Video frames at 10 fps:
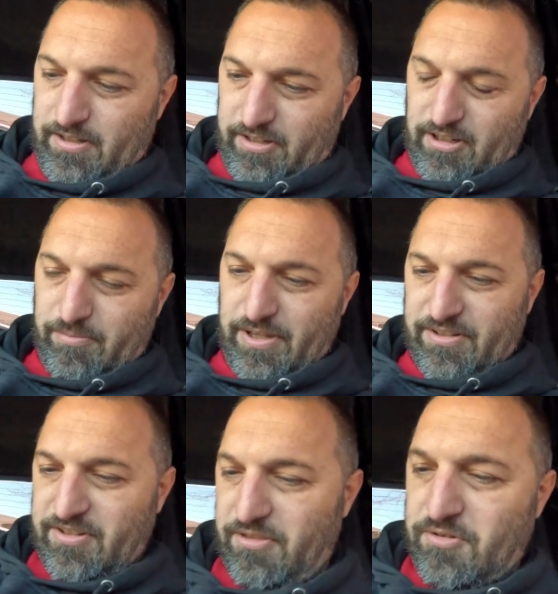know,
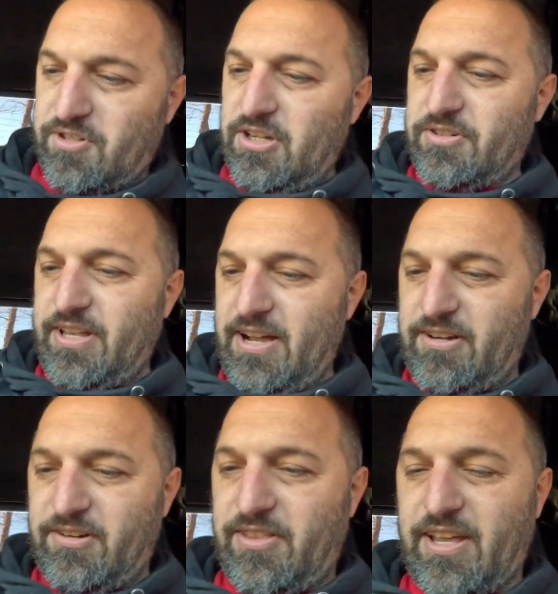business either slows
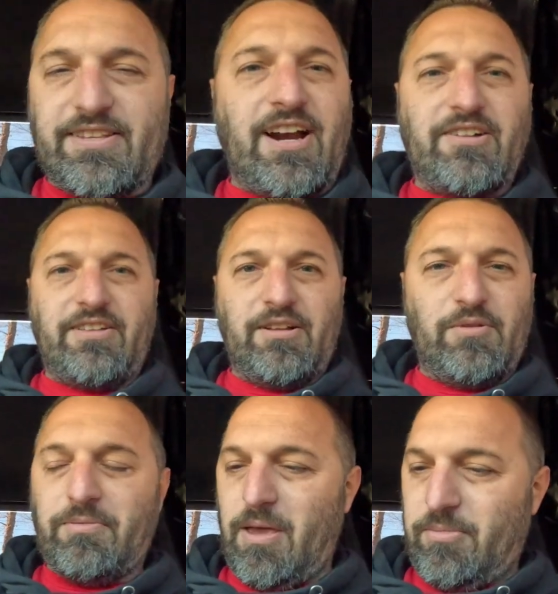down or they get tired of dealing
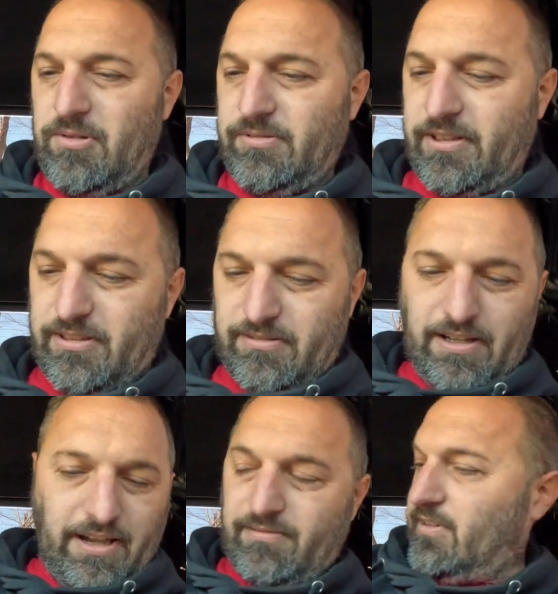with people. You
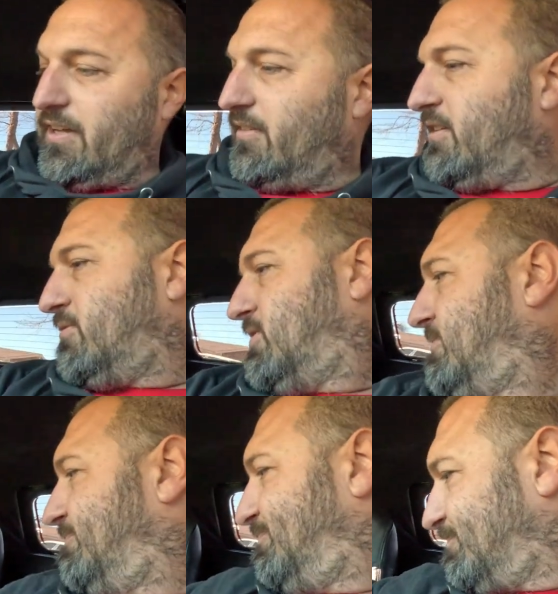know, you know
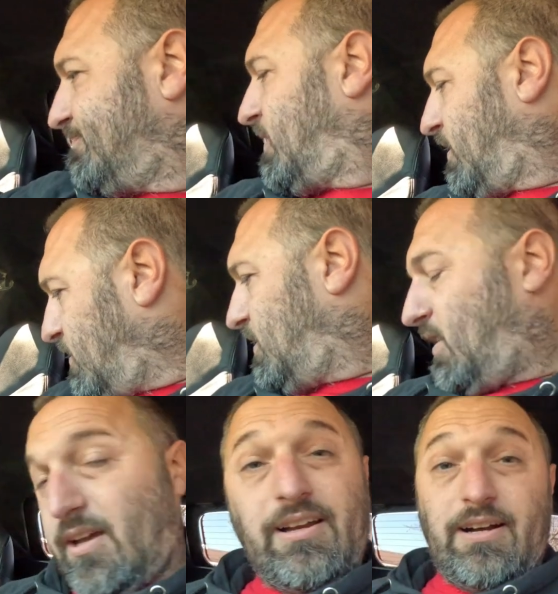what?
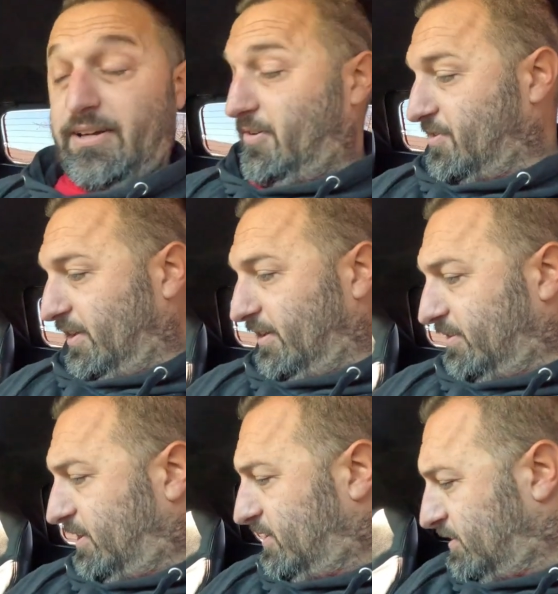I
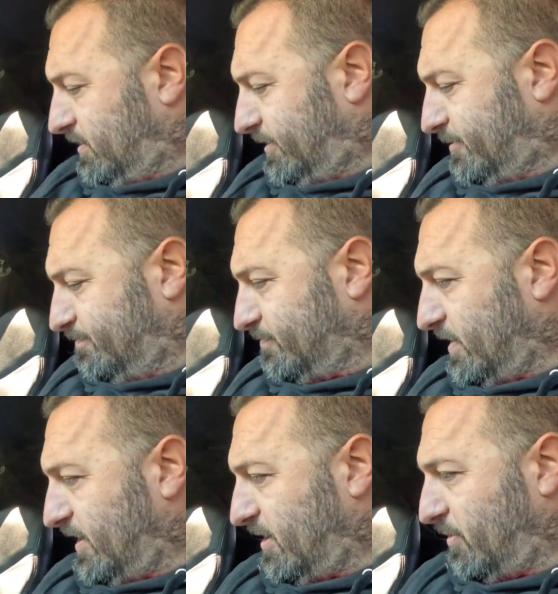understand. So
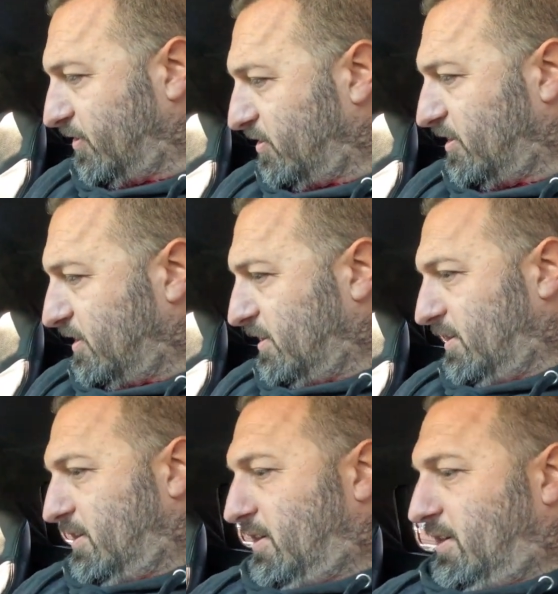it happens.
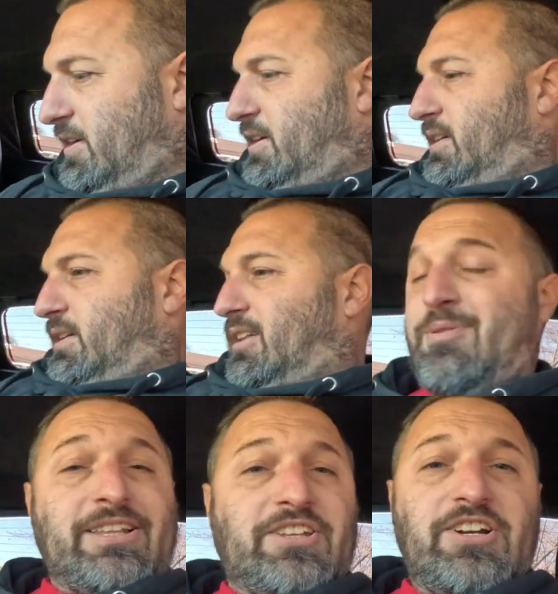Let
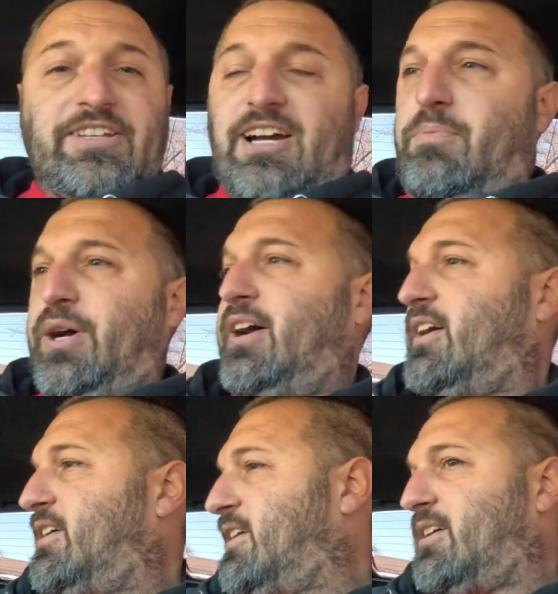me get this hooked up.
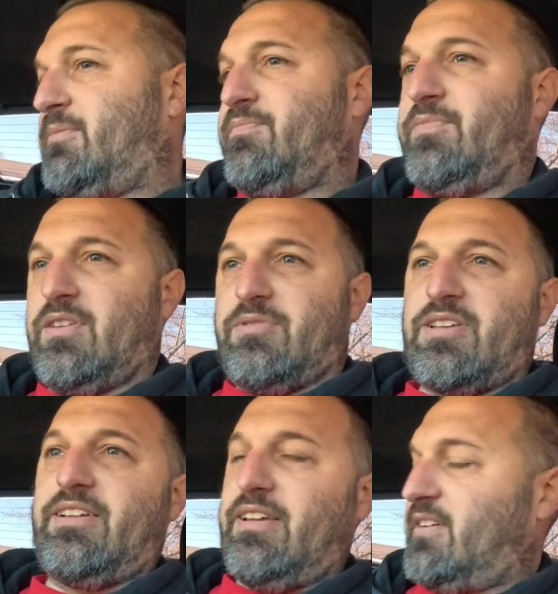Let's
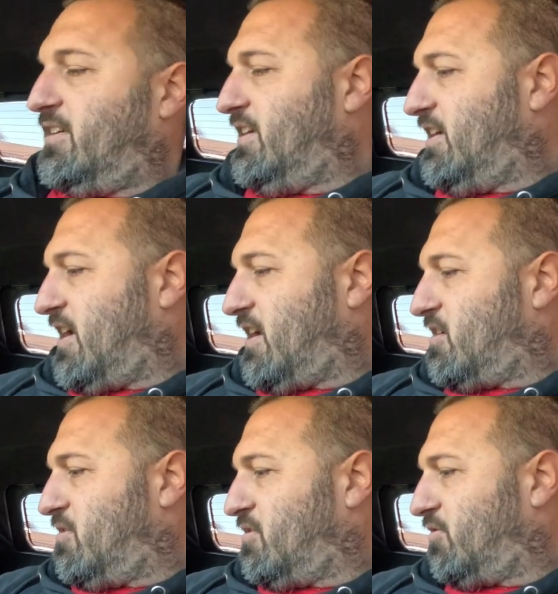get EE hack
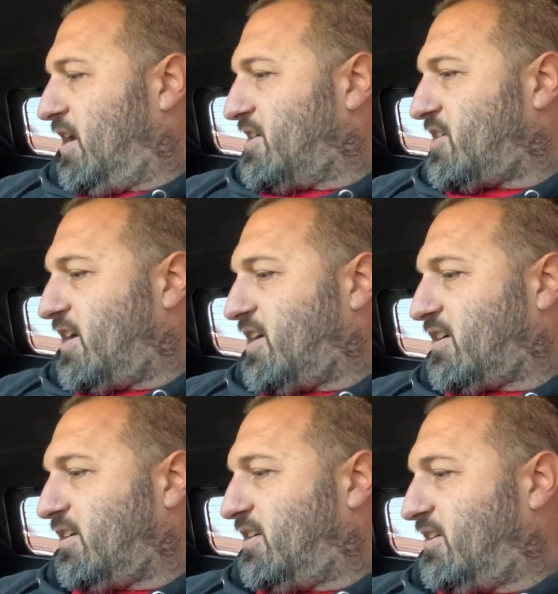going, flash hack,
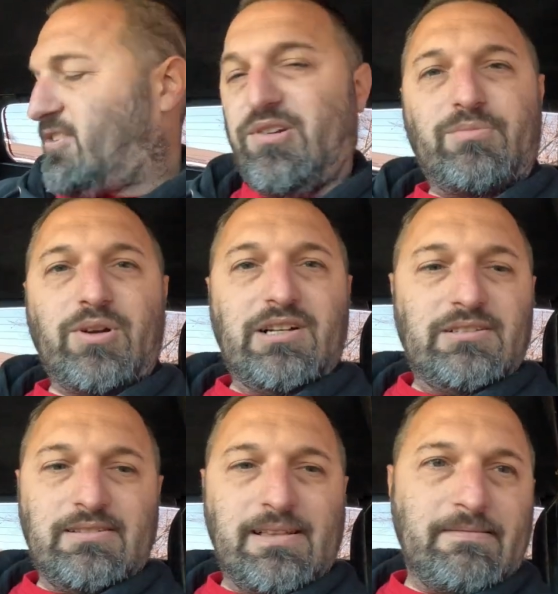Tuner
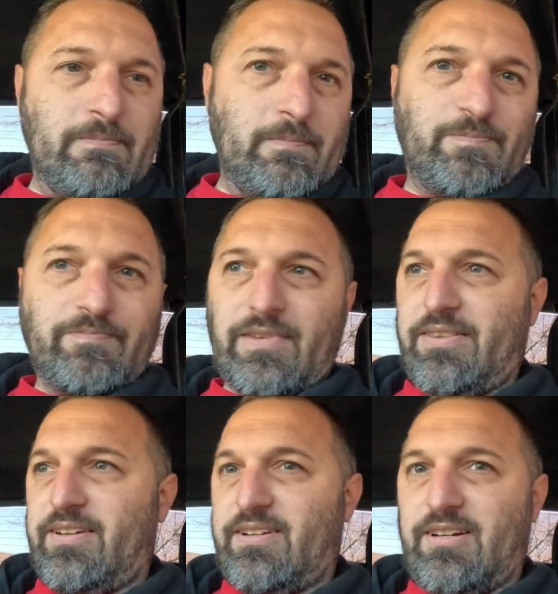Pro,
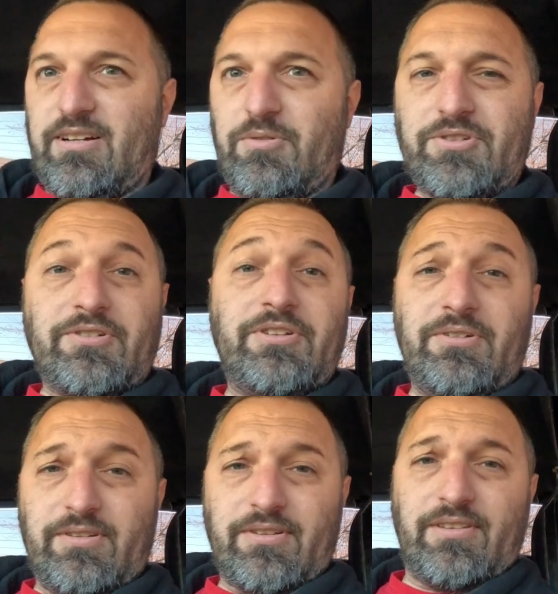and then we'll start
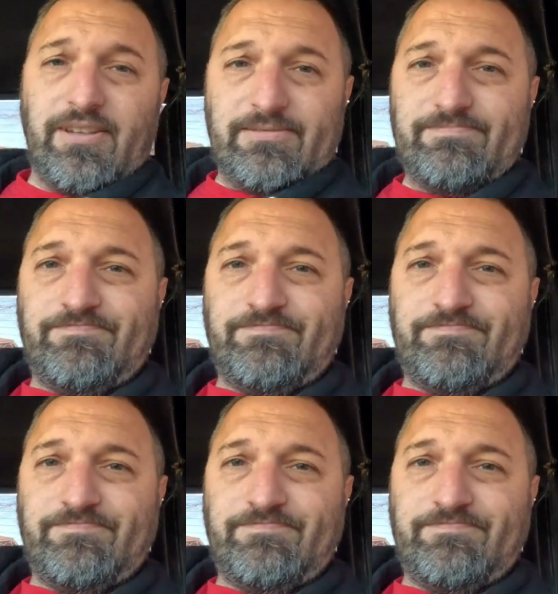tuning this thing.